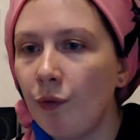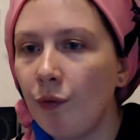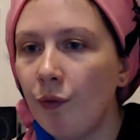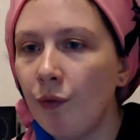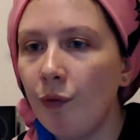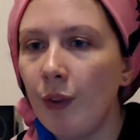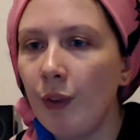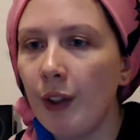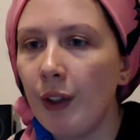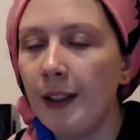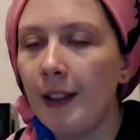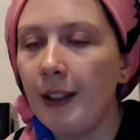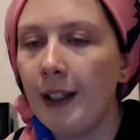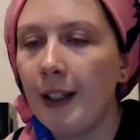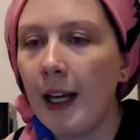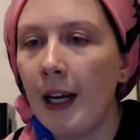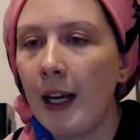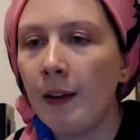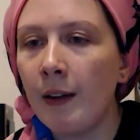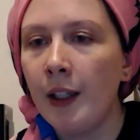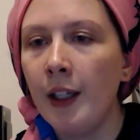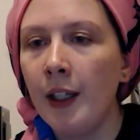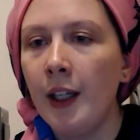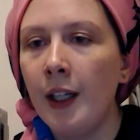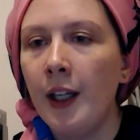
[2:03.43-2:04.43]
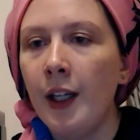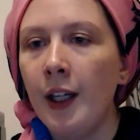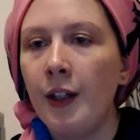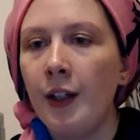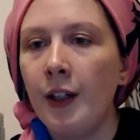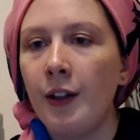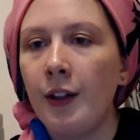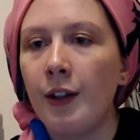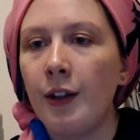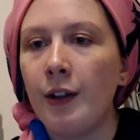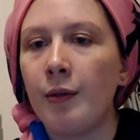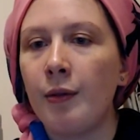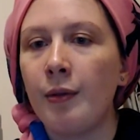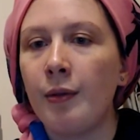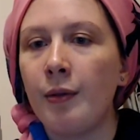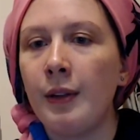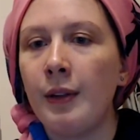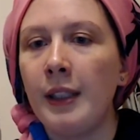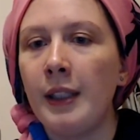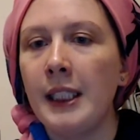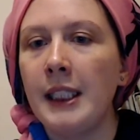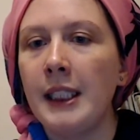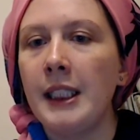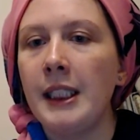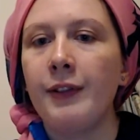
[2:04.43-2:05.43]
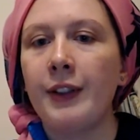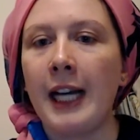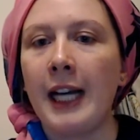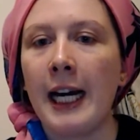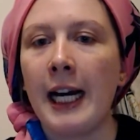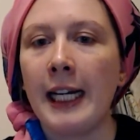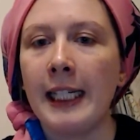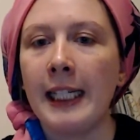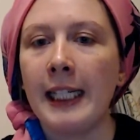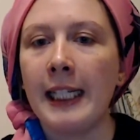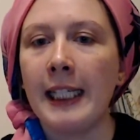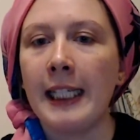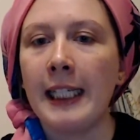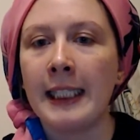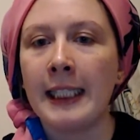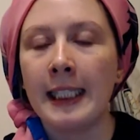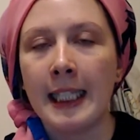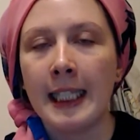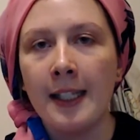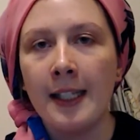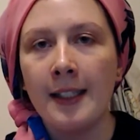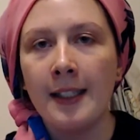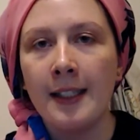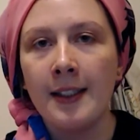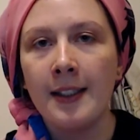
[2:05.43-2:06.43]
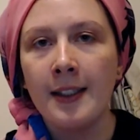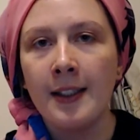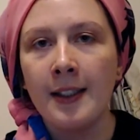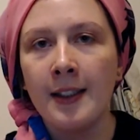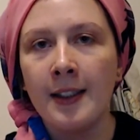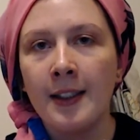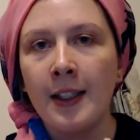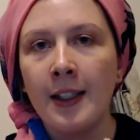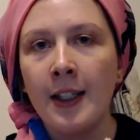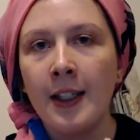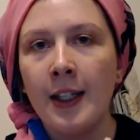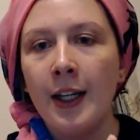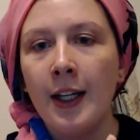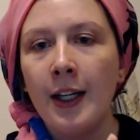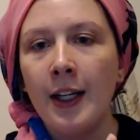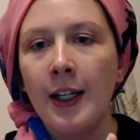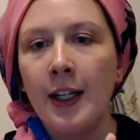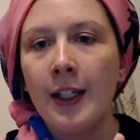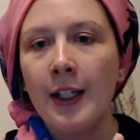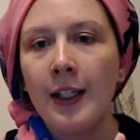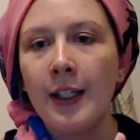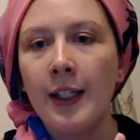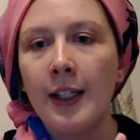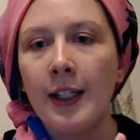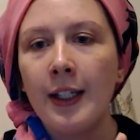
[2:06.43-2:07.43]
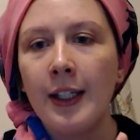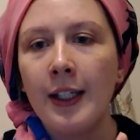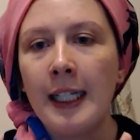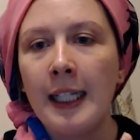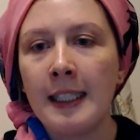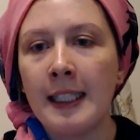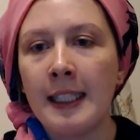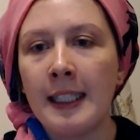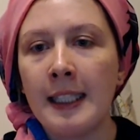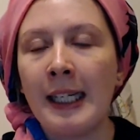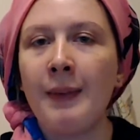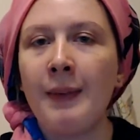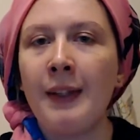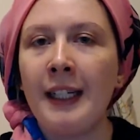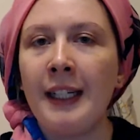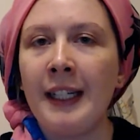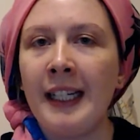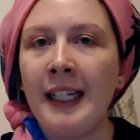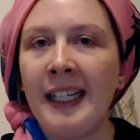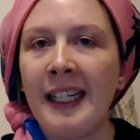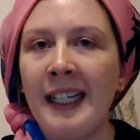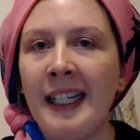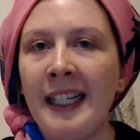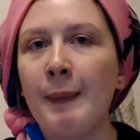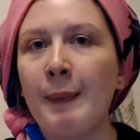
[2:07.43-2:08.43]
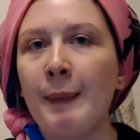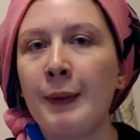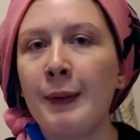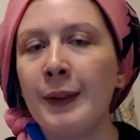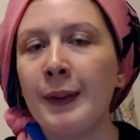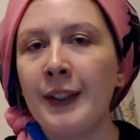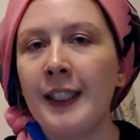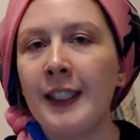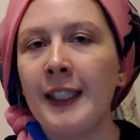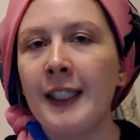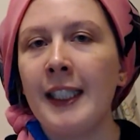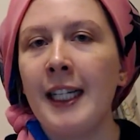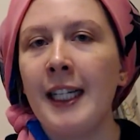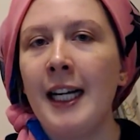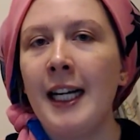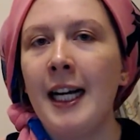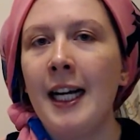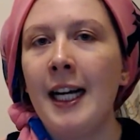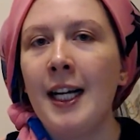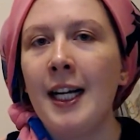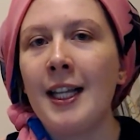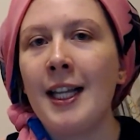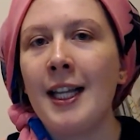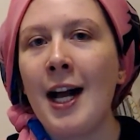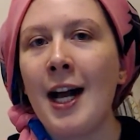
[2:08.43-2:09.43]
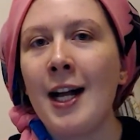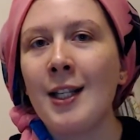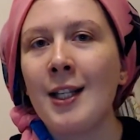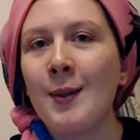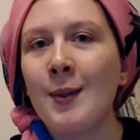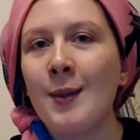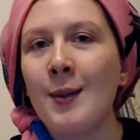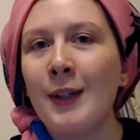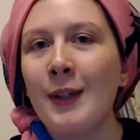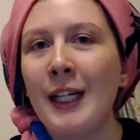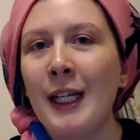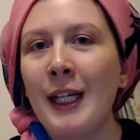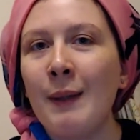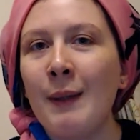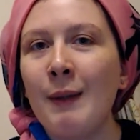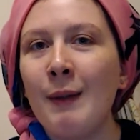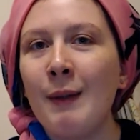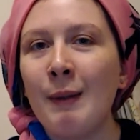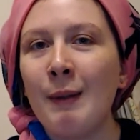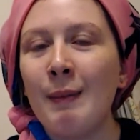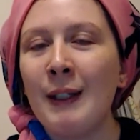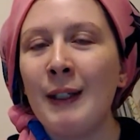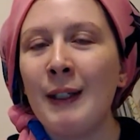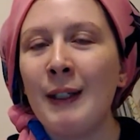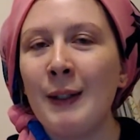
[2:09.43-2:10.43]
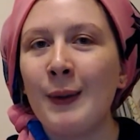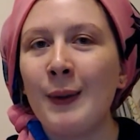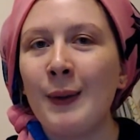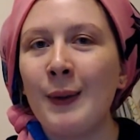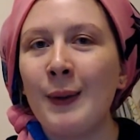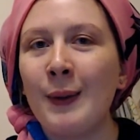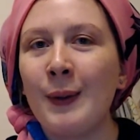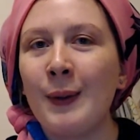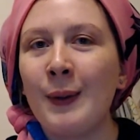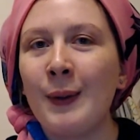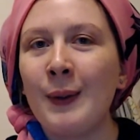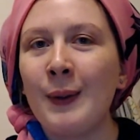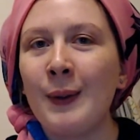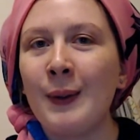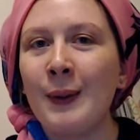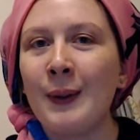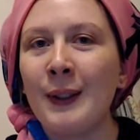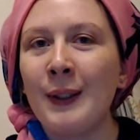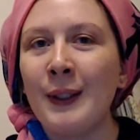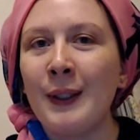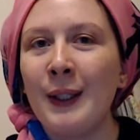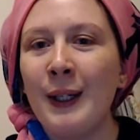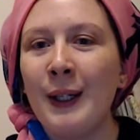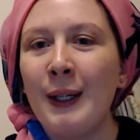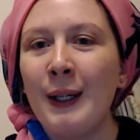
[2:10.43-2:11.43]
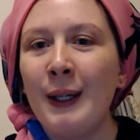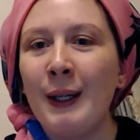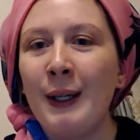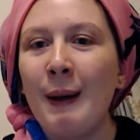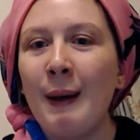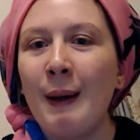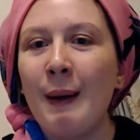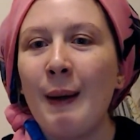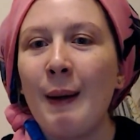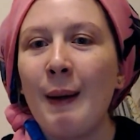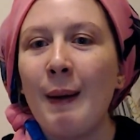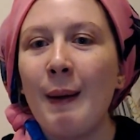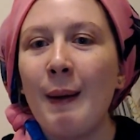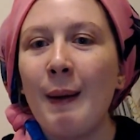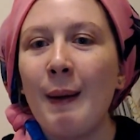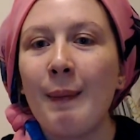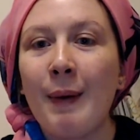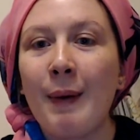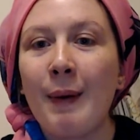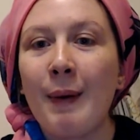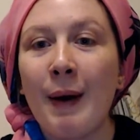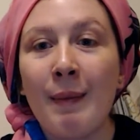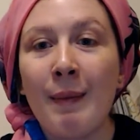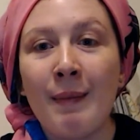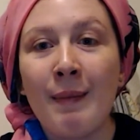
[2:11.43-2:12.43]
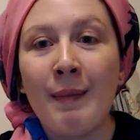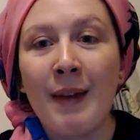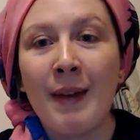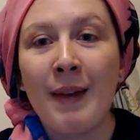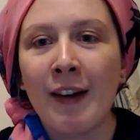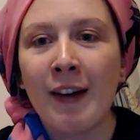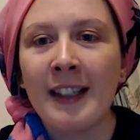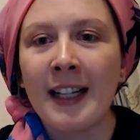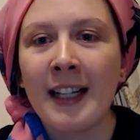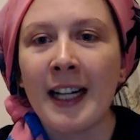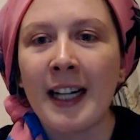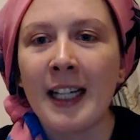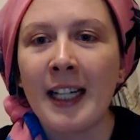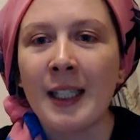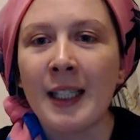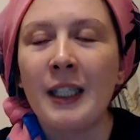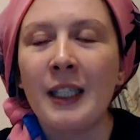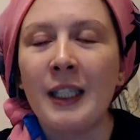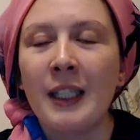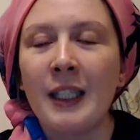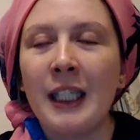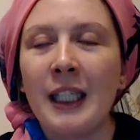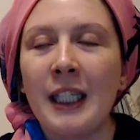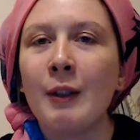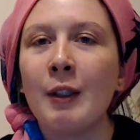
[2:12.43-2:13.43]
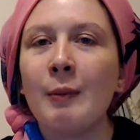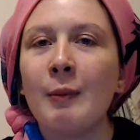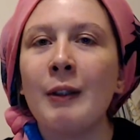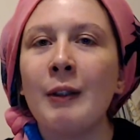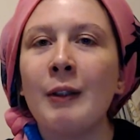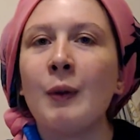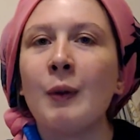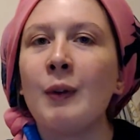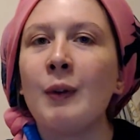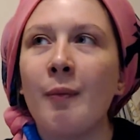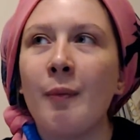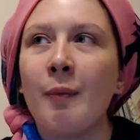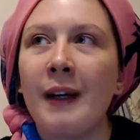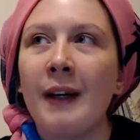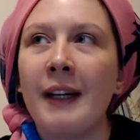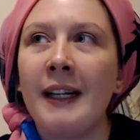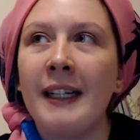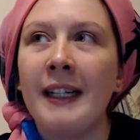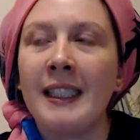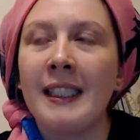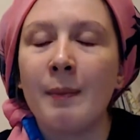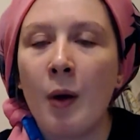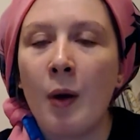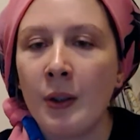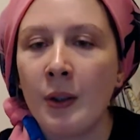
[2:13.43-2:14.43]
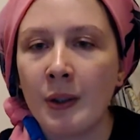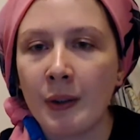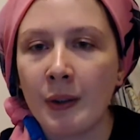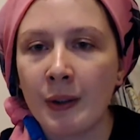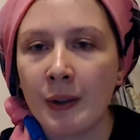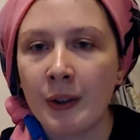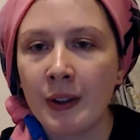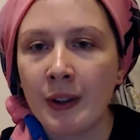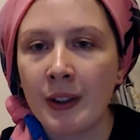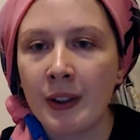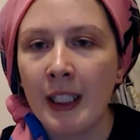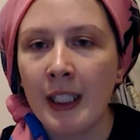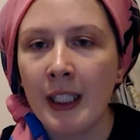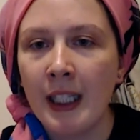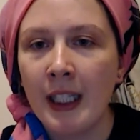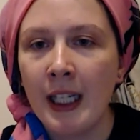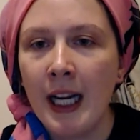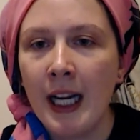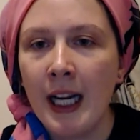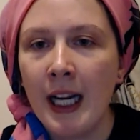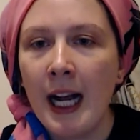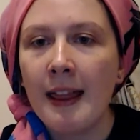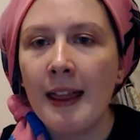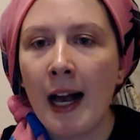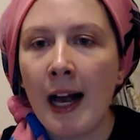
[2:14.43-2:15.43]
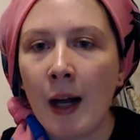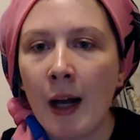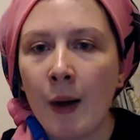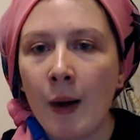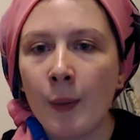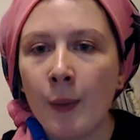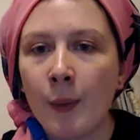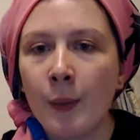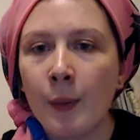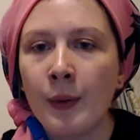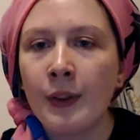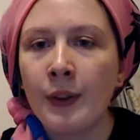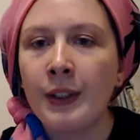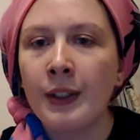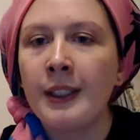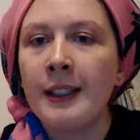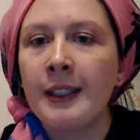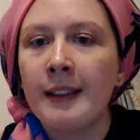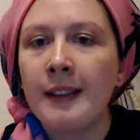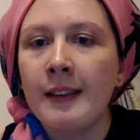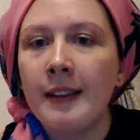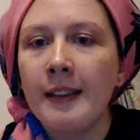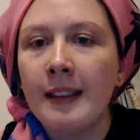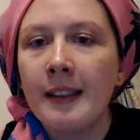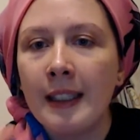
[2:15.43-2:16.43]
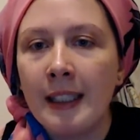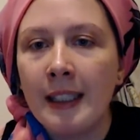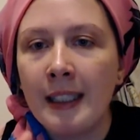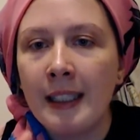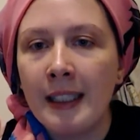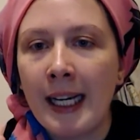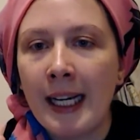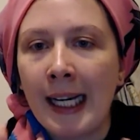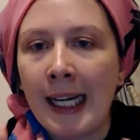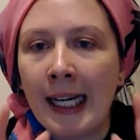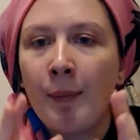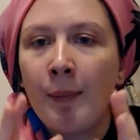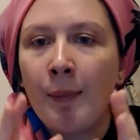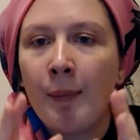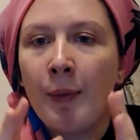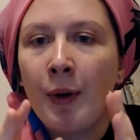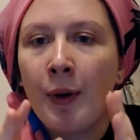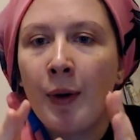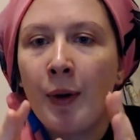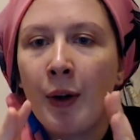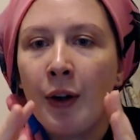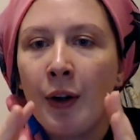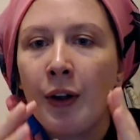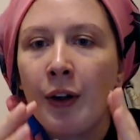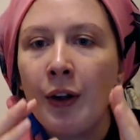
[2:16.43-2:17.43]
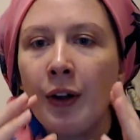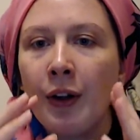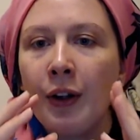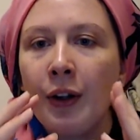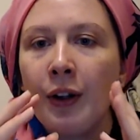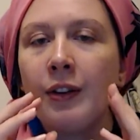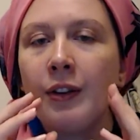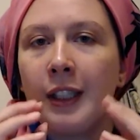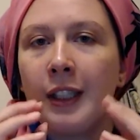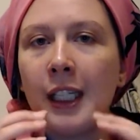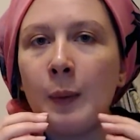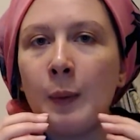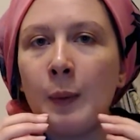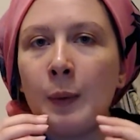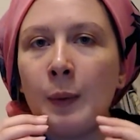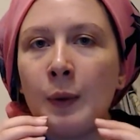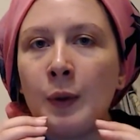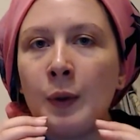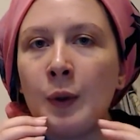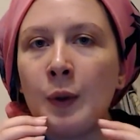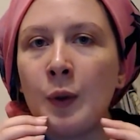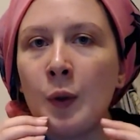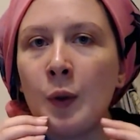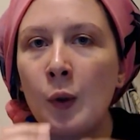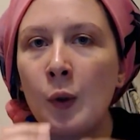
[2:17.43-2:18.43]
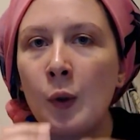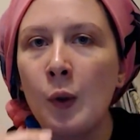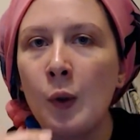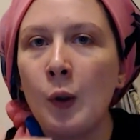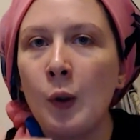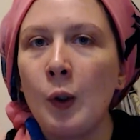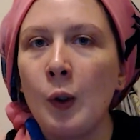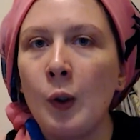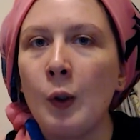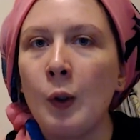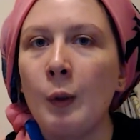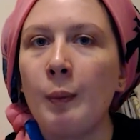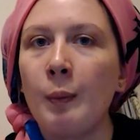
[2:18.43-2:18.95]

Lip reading: Now, the reason for that is that that's his name in Hebrew. That's what he would have been called by Mary. That's what he would have been called of by his apostles. That was the name that he was called by.